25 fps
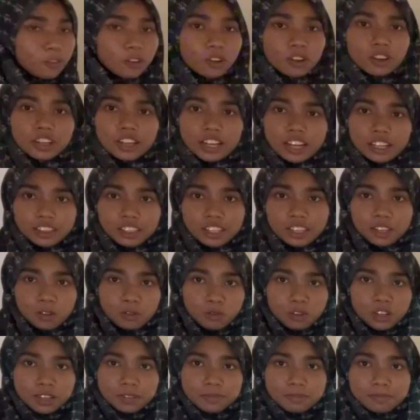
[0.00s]
for cutting
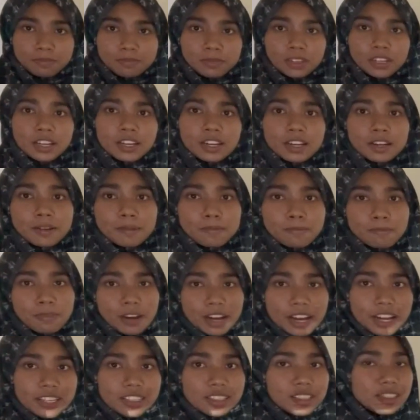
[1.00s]
work,
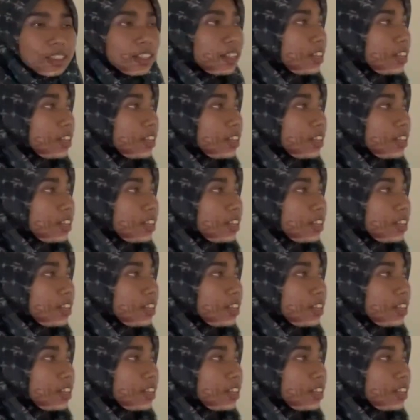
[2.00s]
but